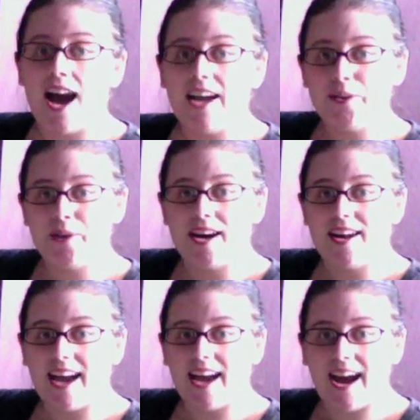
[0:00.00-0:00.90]
I do
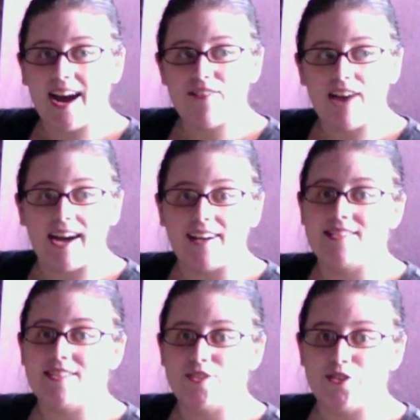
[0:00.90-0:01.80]
not have
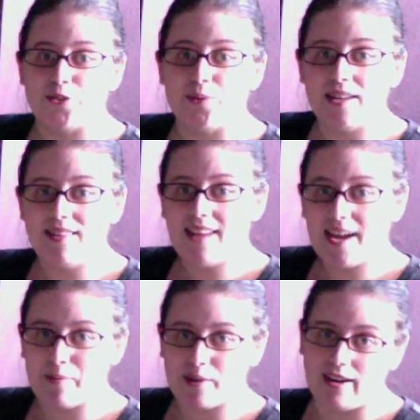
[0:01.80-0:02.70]
access to a
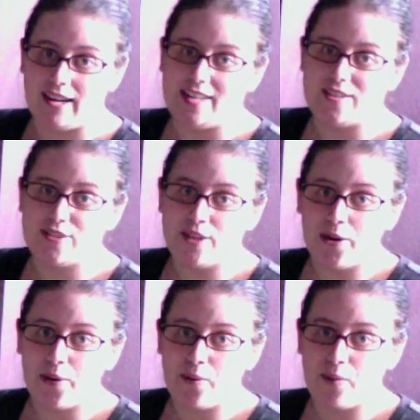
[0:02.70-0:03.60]
library,
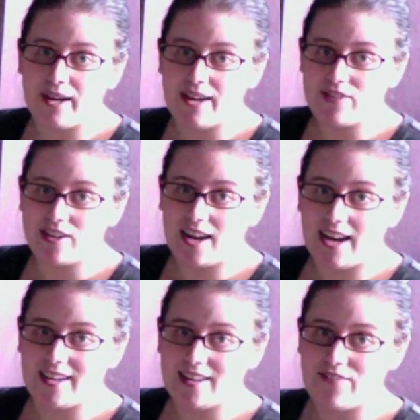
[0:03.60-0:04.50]
so whenever
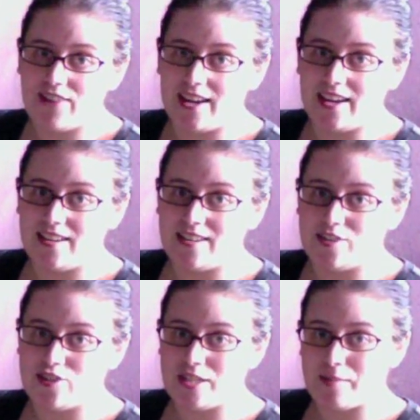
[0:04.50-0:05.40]
I can find
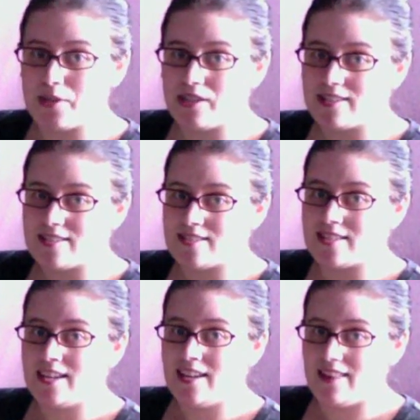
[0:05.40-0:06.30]
cheap
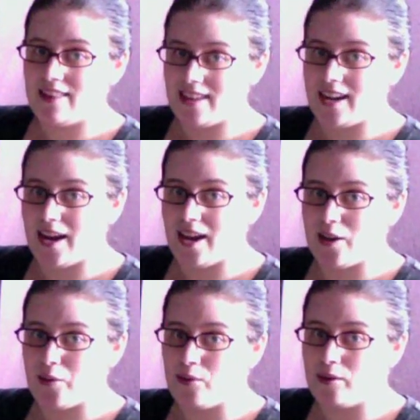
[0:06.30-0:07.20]
books that
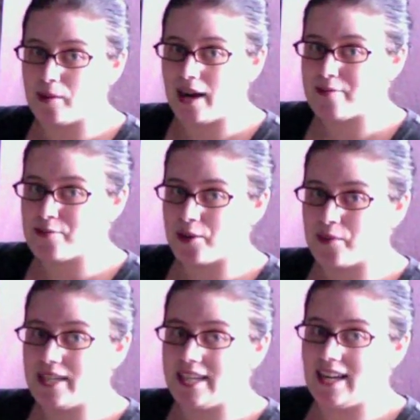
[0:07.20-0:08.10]
I will perhaps want to
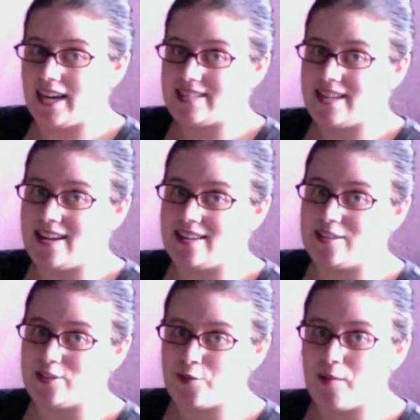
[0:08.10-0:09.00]
read, I
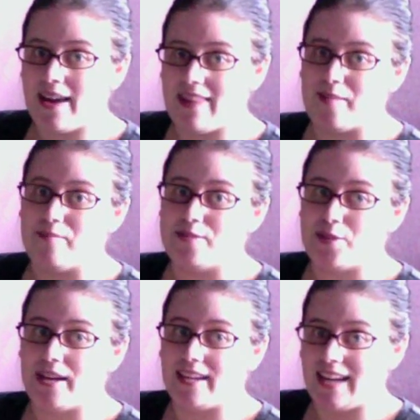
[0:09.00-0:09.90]
tend to buy them
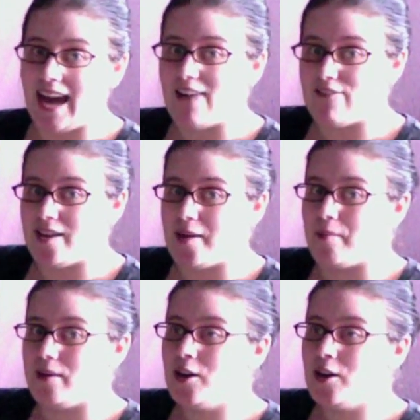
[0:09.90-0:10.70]
so I can have them